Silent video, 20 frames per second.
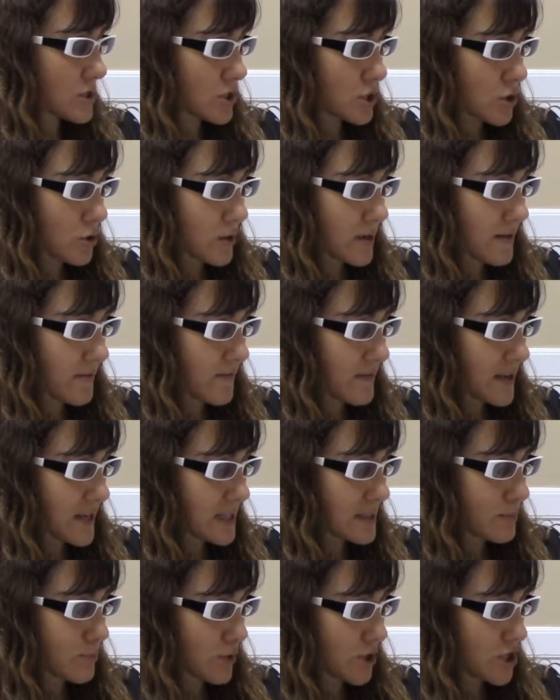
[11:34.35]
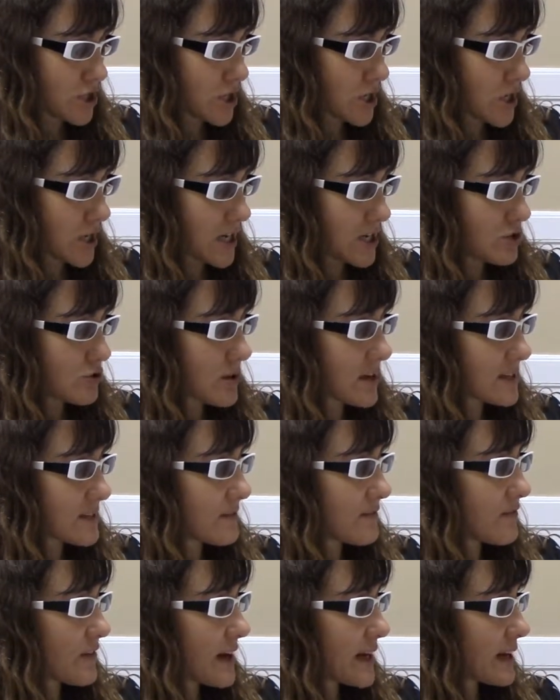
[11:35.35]
attorney fees, breach of contract,
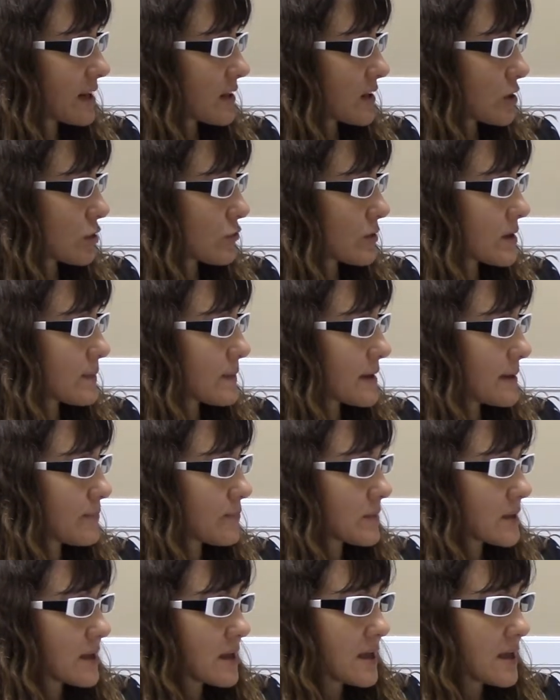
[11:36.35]
and final agreement.